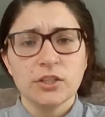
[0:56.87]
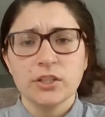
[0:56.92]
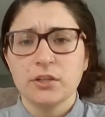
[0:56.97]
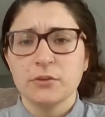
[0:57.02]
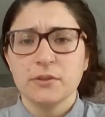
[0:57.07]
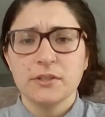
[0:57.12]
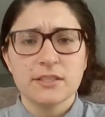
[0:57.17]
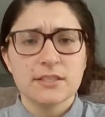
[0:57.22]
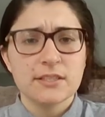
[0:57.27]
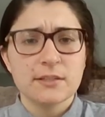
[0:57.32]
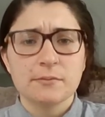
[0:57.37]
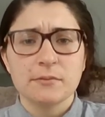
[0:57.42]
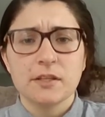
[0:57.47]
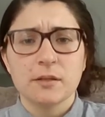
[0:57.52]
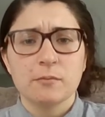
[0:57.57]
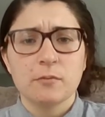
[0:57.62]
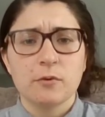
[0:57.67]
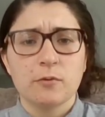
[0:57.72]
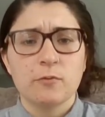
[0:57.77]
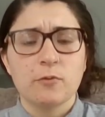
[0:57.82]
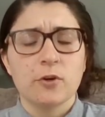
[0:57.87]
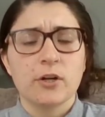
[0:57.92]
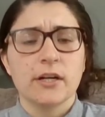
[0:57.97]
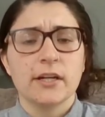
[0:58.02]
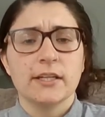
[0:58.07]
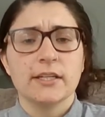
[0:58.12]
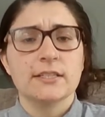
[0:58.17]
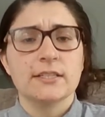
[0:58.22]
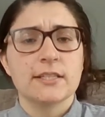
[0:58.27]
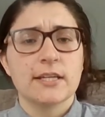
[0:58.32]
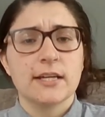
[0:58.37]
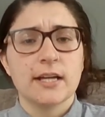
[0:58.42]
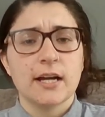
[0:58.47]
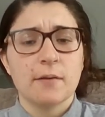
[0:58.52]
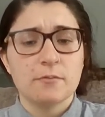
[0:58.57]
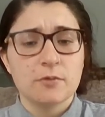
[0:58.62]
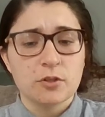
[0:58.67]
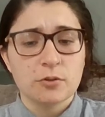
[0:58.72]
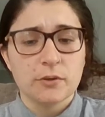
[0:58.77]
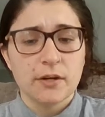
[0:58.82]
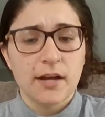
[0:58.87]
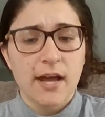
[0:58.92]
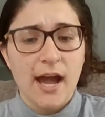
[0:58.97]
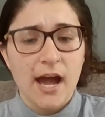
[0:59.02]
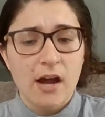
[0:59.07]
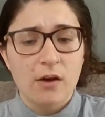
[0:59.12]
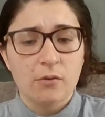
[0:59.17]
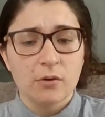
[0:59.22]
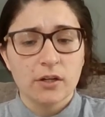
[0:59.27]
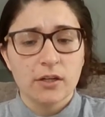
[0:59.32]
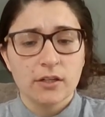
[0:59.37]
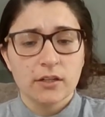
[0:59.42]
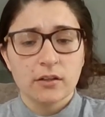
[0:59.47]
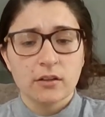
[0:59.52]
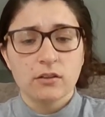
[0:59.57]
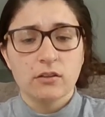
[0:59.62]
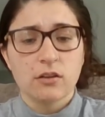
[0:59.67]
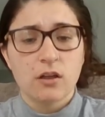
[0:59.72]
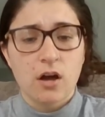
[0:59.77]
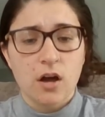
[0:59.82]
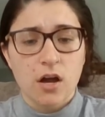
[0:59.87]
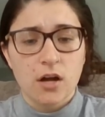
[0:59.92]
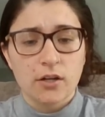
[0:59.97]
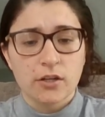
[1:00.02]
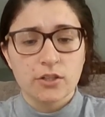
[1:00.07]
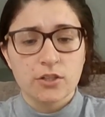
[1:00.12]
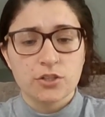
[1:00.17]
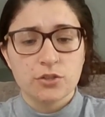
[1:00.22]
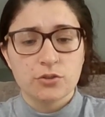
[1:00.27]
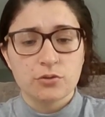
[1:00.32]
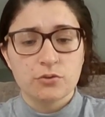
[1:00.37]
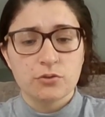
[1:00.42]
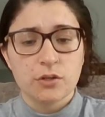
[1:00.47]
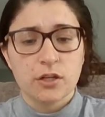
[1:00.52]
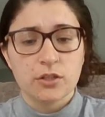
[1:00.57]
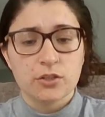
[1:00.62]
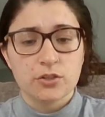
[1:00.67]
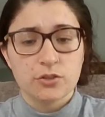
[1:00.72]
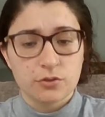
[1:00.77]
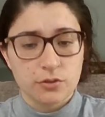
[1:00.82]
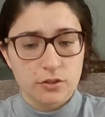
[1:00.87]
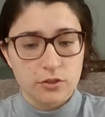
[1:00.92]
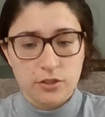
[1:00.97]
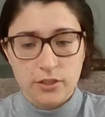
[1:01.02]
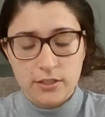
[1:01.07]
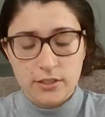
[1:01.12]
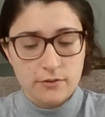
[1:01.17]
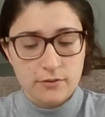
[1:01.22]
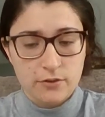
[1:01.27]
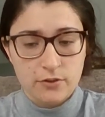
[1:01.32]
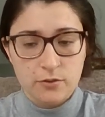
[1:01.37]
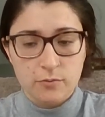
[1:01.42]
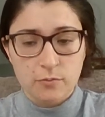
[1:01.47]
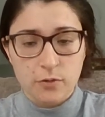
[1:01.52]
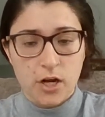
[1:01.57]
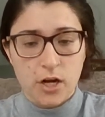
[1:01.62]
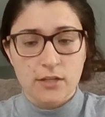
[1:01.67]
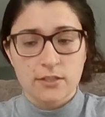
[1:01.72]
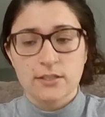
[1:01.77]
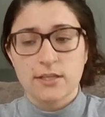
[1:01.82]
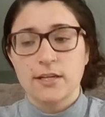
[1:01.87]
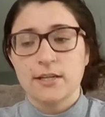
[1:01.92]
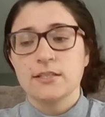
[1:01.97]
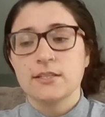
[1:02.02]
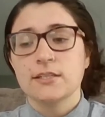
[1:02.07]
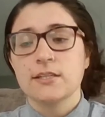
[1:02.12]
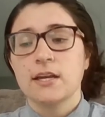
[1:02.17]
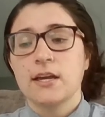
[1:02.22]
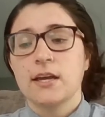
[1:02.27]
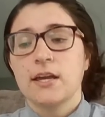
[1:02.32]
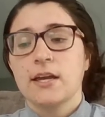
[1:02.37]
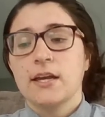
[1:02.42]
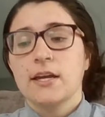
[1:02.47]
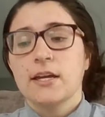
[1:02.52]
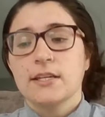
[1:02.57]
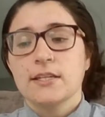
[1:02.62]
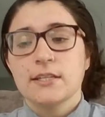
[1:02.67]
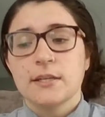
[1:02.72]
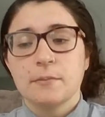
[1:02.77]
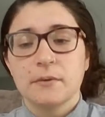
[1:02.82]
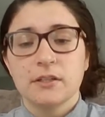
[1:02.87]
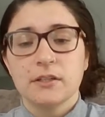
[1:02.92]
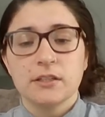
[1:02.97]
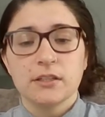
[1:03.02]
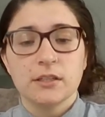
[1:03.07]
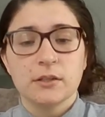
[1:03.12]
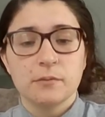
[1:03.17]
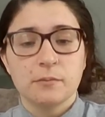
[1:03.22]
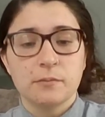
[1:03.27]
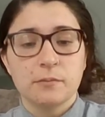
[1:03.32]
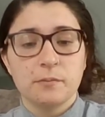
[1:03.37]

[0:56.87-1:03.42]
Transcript: Eat something before. It can take up to an hour long to do the transfusion process. Typically,